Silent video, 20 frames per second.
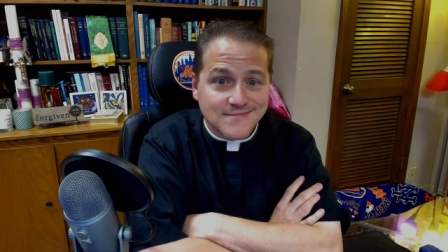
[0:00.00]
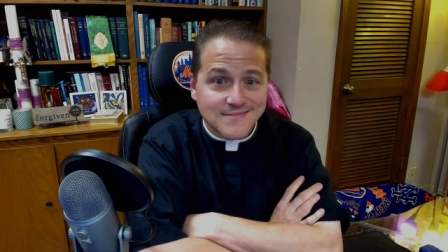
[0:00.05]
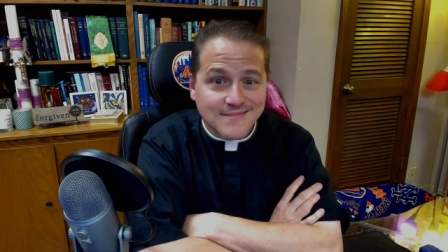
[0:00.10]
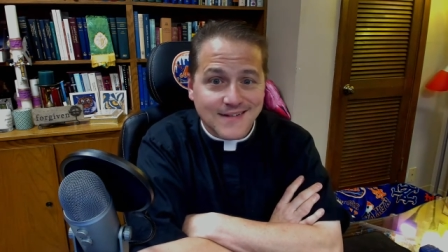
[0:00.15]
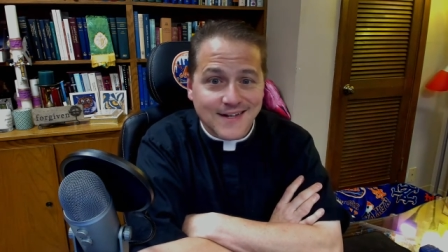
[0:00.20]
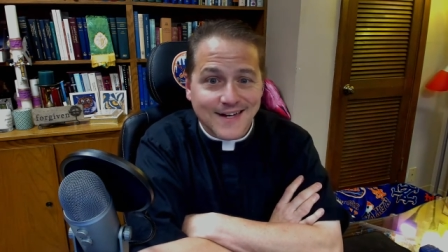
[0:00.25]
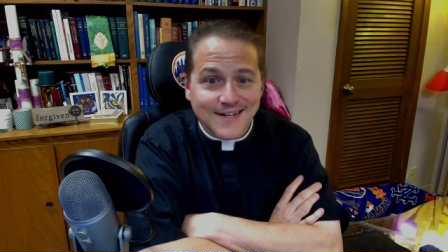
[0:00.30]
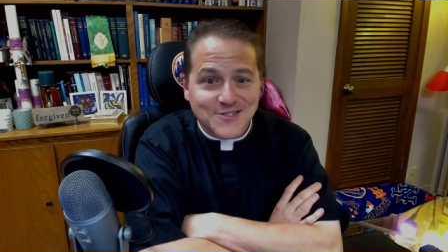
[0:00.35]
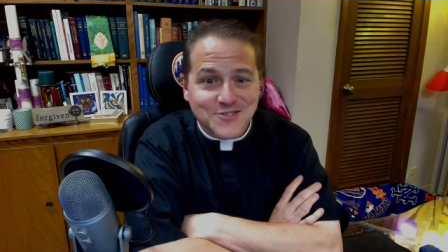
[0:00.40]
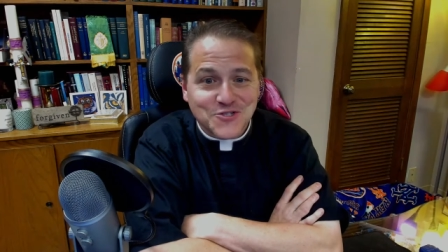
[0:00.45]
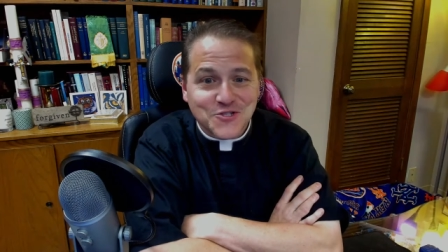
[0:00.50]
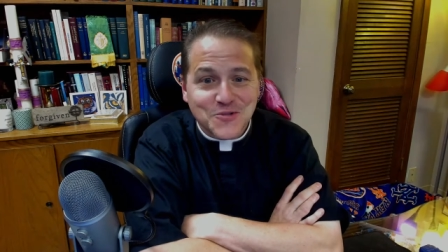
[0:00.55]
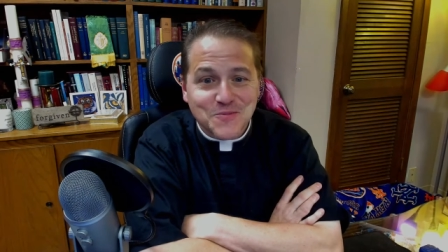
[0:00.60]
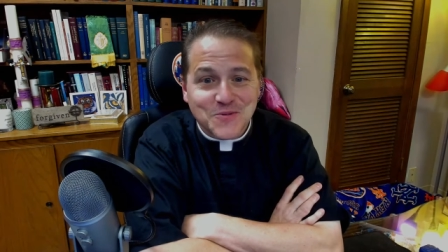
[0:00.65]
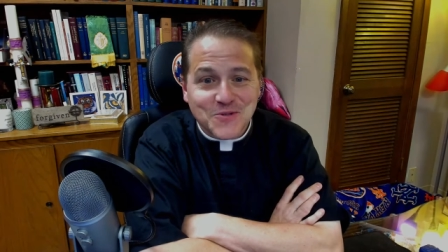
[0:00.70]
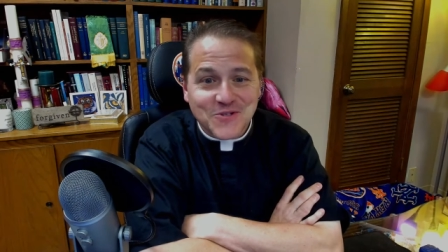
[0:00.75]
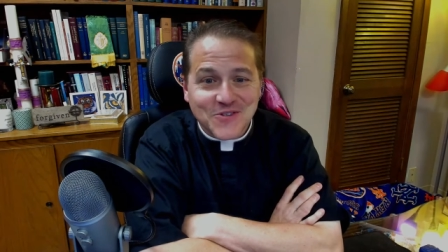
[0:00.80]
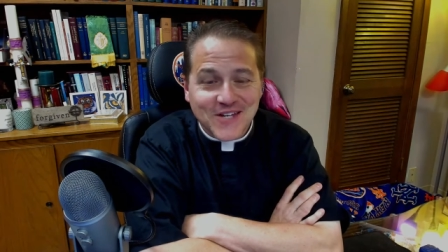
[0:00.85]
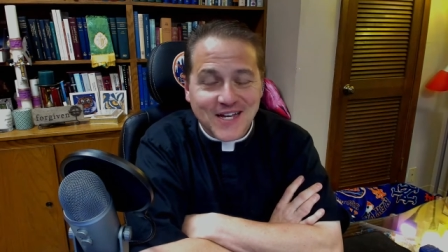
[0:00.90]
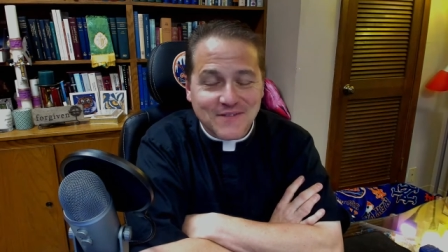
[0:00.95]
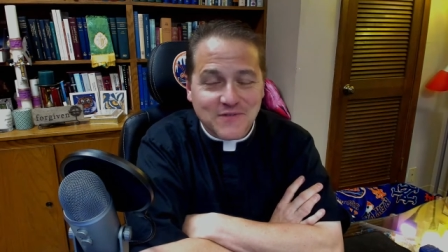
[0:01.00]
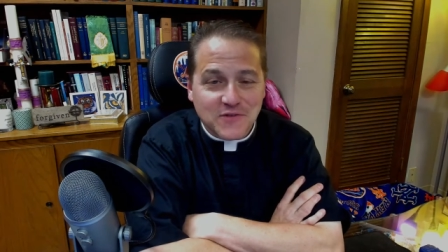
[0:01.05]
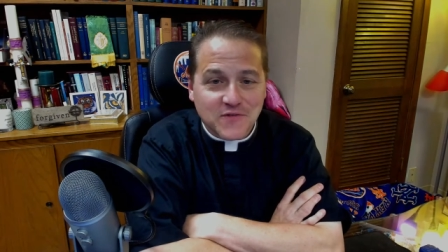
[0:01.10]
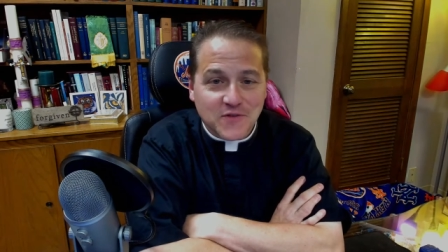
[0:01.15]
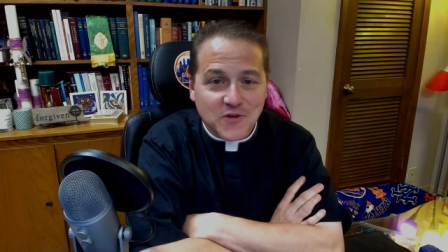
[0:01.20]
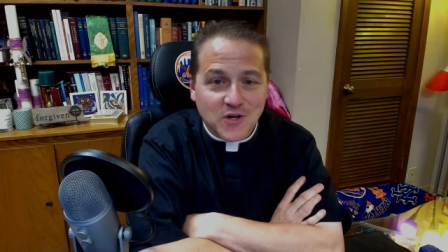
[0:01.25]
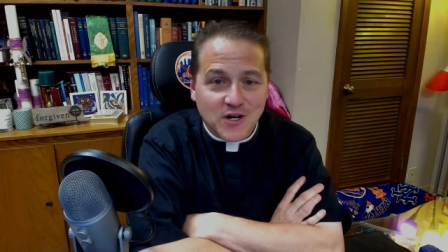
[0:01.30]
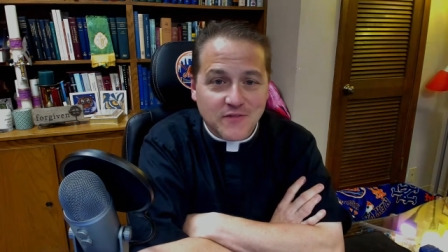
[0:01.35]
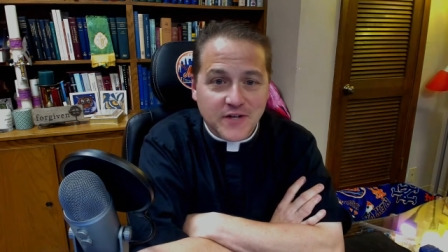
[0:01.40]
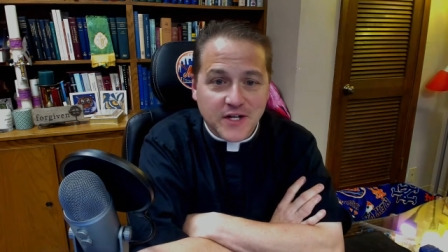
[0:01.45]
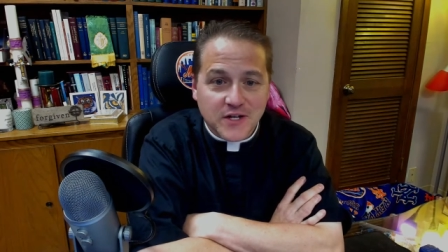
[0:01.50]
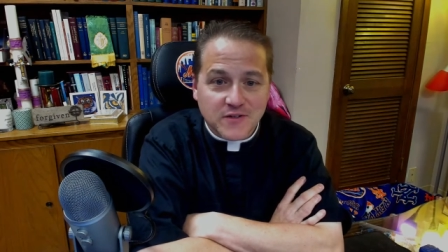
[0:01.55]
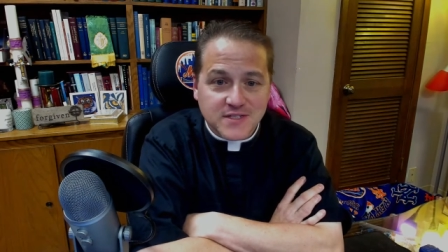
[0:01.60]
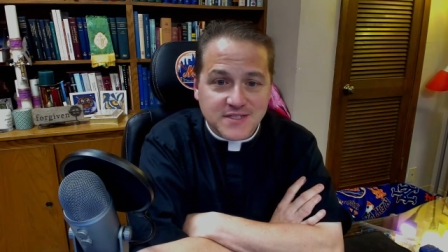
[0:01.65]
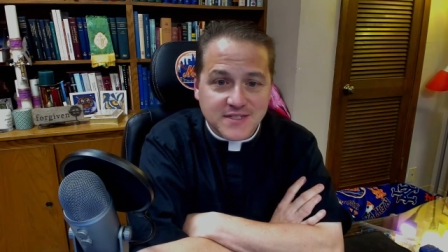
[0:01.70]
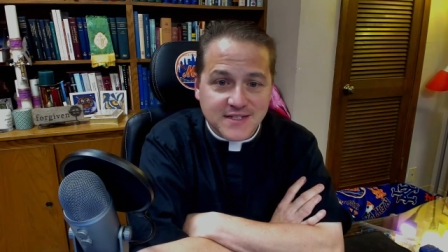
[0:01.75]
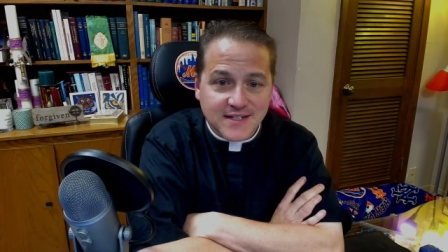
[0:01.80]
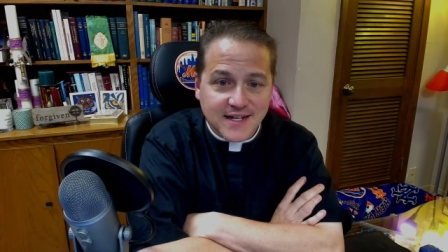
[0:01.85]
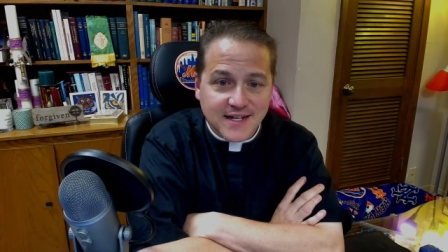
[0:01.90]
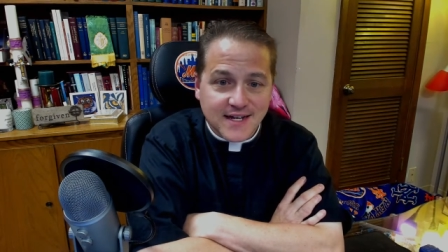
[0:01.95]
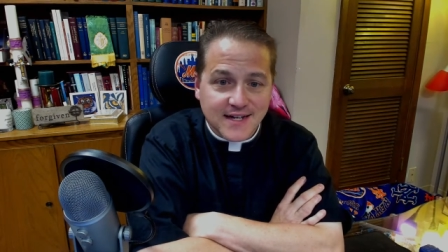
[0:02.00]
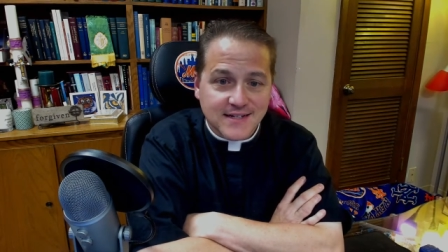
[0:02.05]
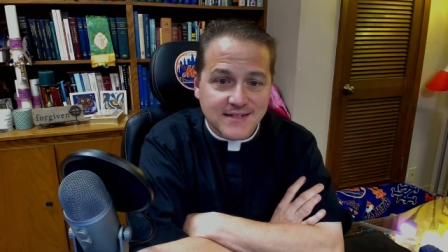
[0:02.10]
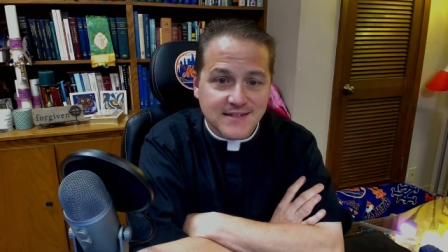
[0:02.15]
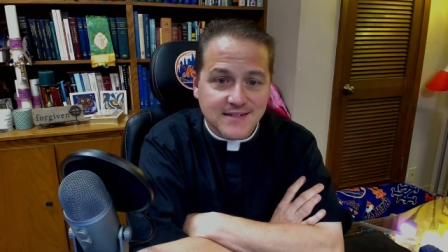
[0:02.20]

Uh, super thankful for our veterans today